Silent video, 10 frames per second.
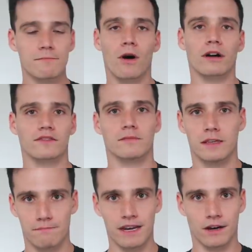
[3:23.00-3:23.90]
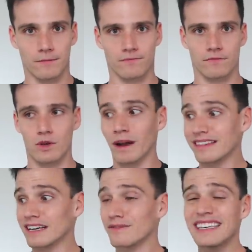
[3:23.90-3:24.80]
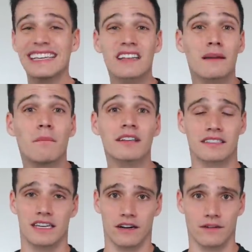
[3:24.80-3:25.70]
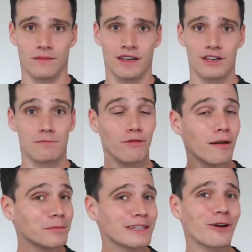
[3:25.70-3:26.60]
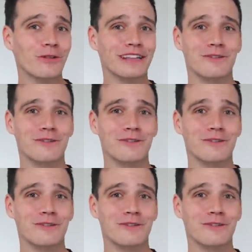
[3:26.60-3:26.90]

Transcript: be part of something bigger. You might think of Elon Musk here. You probably don't like